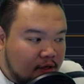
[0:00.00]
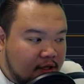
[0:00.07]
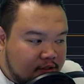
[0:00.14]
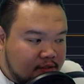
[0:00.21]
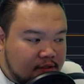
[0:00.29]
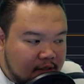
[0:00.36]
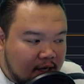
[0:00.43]

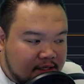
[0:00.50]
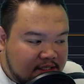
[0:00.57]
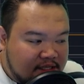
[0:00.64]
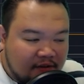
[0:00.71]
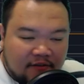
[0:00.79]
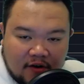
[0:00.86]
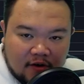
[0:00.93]
it's
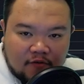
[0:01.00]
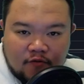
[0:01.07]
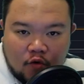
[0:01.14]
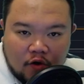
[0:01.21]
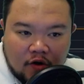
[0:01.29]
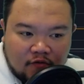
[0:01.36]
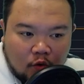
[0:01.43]
it's at
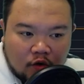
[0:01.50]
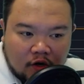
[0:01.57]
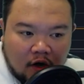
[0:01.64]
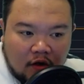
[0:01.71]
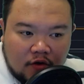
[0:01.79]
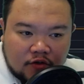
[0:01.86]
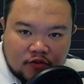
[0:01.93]

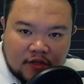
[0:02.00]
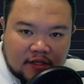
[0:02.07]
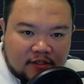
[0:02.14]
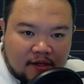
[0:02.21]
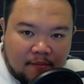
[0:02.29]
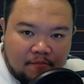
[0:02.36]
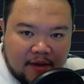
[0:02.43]

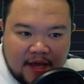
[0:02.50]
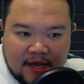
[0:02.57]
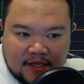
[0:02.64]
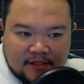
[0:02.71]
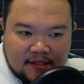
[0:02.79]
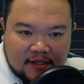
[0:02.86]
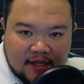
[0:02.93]
$744 so that's
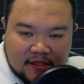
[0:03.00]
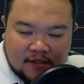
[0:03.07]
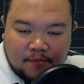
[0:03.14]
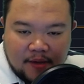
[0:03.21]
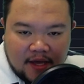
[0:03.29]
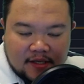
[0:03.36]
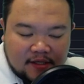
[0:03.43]

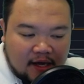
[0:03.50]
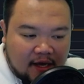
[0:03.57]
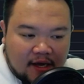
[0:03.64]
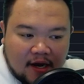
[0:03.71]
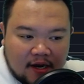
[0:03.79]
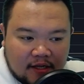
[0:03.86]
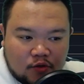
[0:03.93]
amazing that's
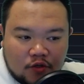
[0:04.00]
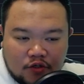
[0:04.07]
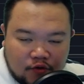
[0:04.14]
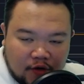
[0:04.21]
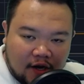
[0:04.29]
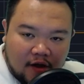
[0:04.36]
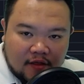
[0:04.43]
amazing i got
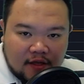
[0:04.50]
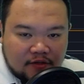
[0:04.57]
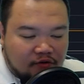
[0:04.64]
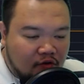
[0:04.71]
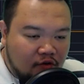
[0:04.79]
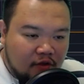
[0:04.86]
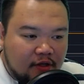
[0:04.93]
into a trade
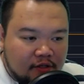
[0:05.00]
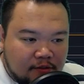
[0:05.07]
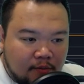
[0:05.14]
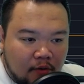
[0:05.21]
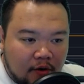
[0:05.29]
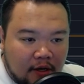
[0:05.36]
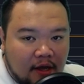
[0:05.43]
on this
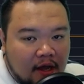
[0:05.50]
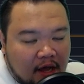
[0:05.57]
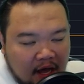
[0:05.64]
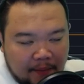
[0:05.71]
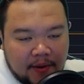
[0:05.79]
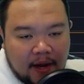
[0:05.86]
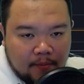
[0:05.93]
early this
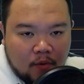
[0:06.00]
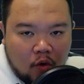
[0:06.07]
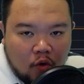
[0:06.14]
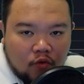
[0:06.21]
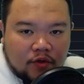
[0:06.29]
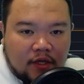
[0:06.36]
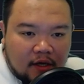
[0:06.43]
morning i
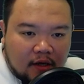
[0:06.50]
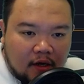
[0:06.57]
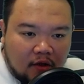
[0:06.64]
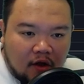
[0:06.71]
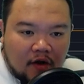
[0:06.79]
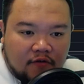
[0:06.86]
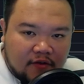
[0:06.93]
mean i'm
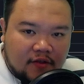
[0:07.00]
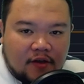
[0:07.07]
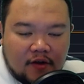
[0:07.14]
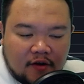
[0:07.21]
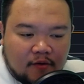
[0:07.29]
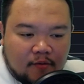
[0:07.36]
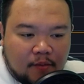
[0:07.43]
holding a lot
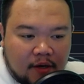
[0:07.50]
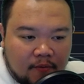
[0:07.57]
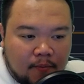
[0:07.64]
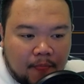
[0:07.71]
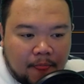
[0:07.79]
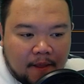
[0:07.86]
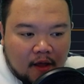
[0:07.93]
of
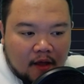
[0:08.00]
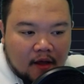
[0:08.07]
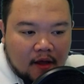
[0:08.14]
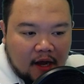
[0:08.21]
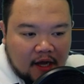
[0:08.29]
ethereum but